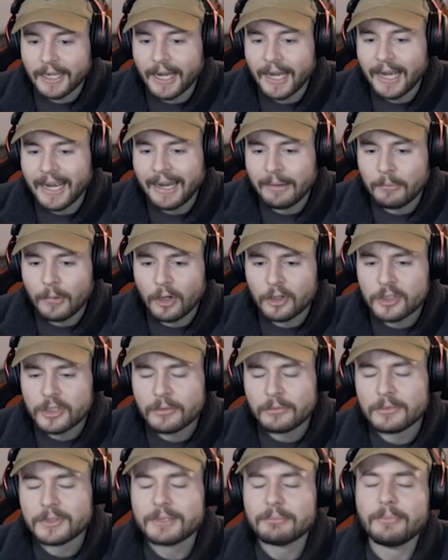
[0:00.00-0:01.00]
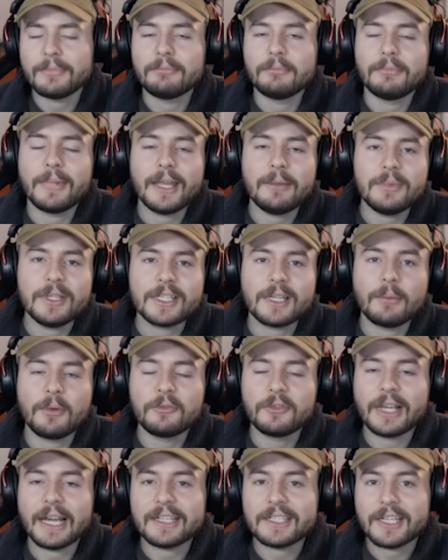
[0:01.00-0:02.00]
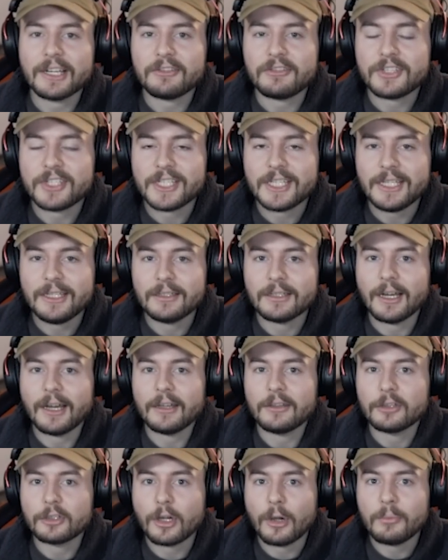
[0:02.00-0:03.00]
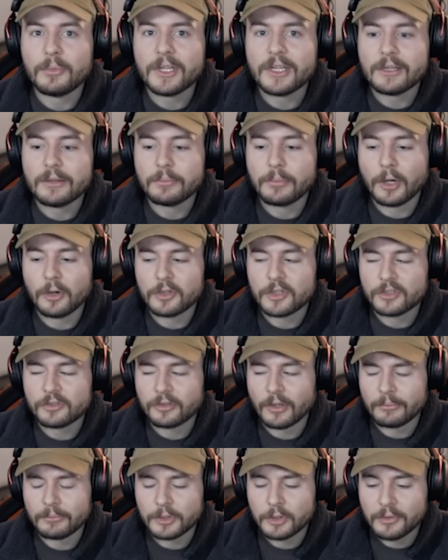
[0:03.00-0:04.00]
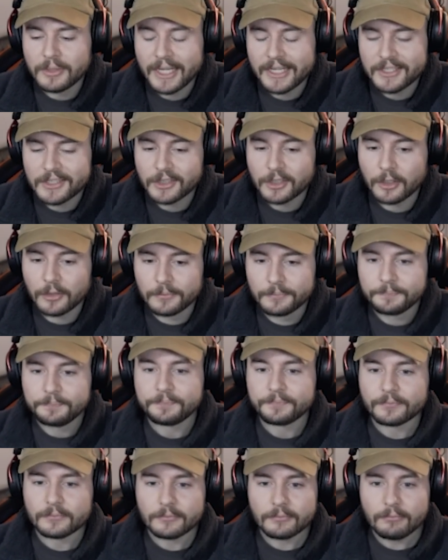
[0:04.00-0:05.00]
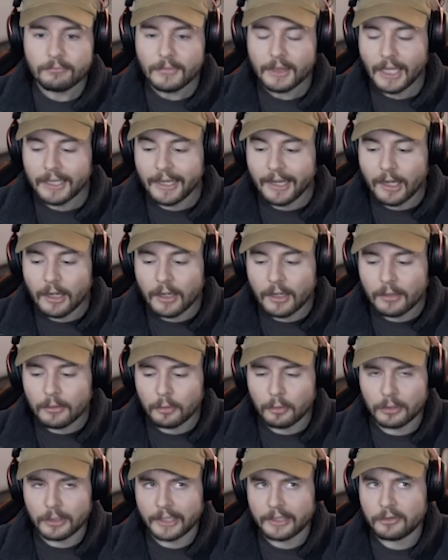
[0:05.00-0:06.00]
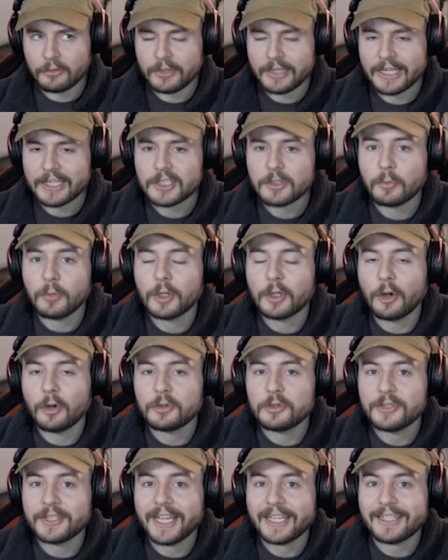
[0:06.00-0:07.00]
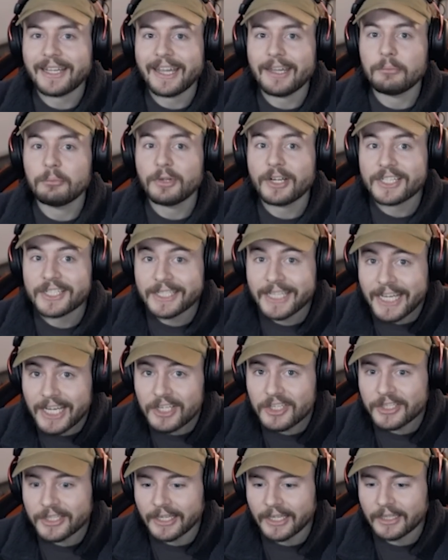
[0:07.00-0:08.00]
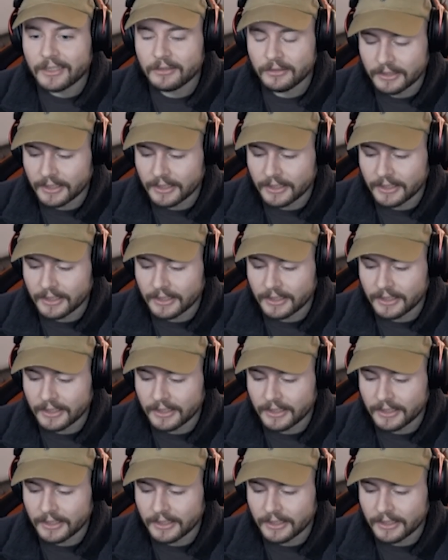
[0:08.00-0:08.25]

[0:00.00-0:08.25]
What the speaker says: Also, maybe some of you guys have seen the community post from 2 days ago, or like 3 days. We're going to get a prestige skin.